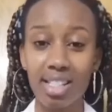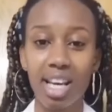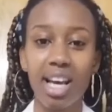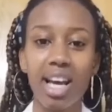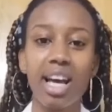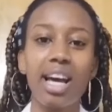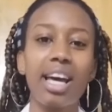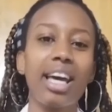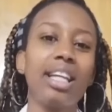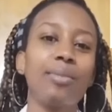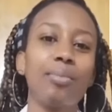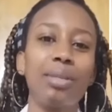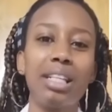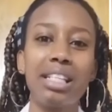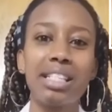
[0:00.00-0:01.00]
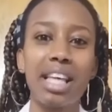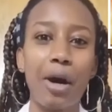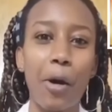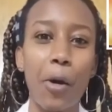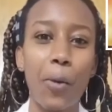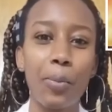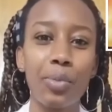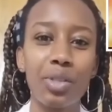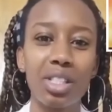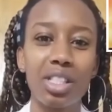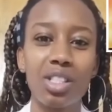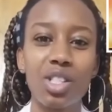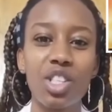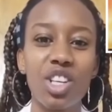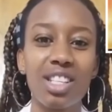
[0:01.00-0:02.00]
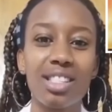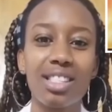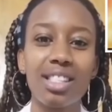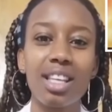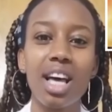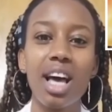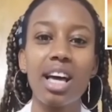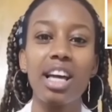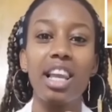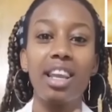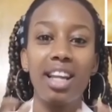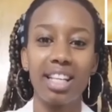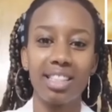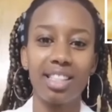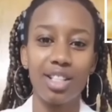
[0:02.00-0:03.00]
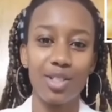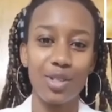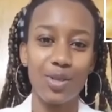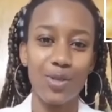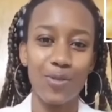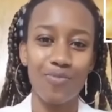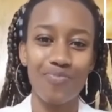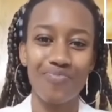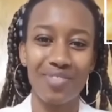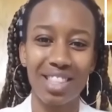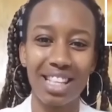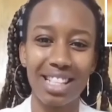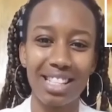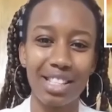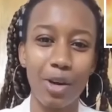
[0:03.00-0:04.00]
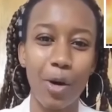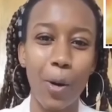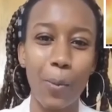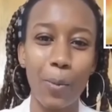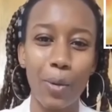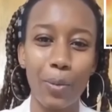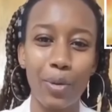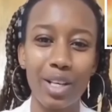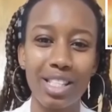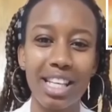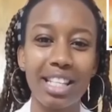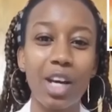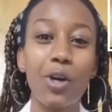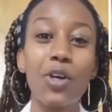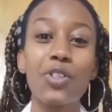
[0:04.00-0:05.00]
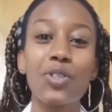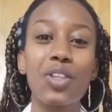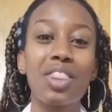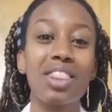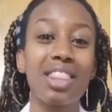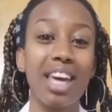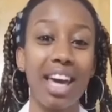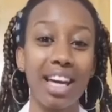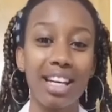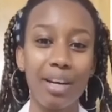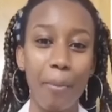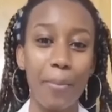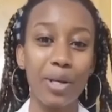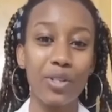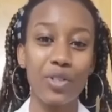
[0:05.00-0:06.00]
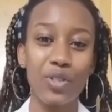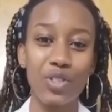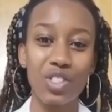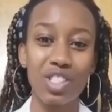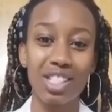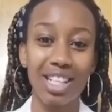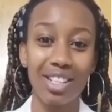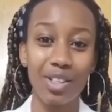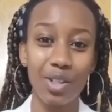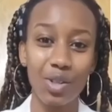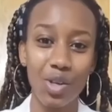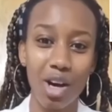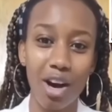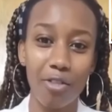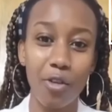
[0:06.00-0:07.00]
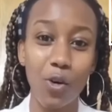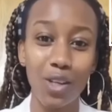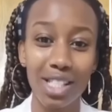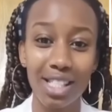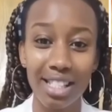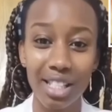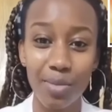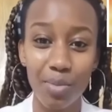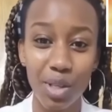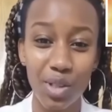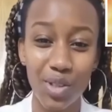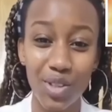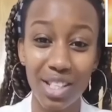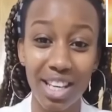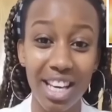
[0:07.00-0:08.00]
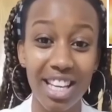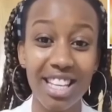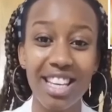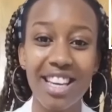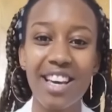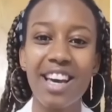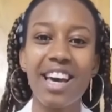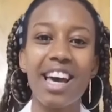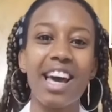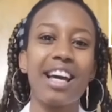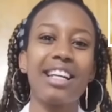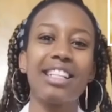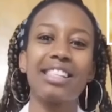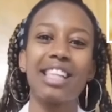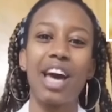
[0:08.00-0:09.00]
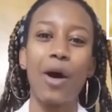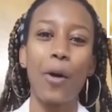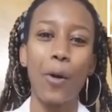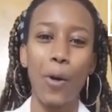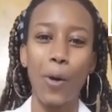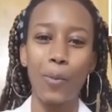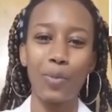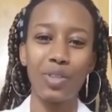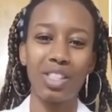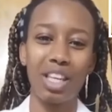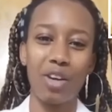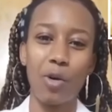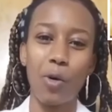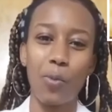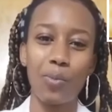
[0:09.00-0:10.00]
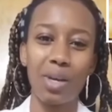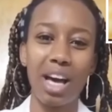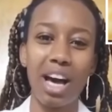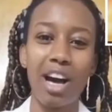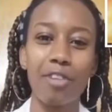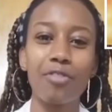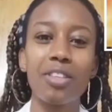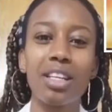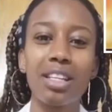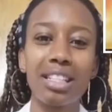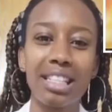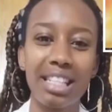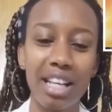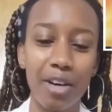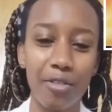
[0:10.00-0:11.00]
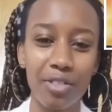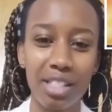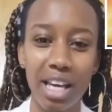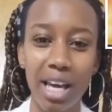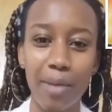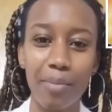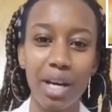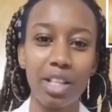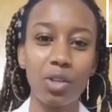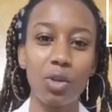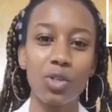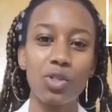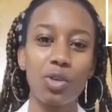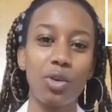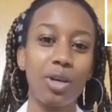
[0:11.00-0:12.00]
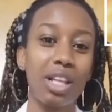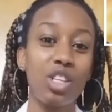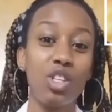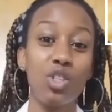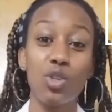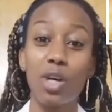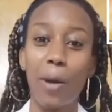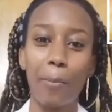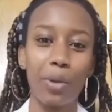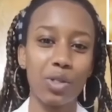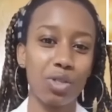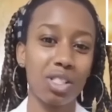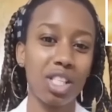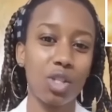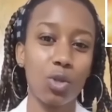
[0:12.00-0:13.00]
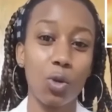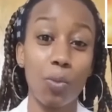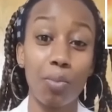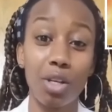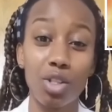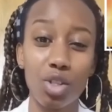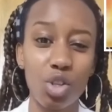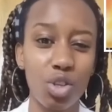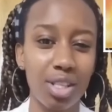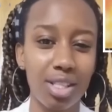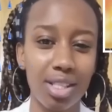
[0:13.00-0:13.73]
next, and please, I hope it just enlightens you. That's the whole purpose. And I also thank Mathieu's channel to have hosted me today, and I hope they will be having enough time and also new episode that will be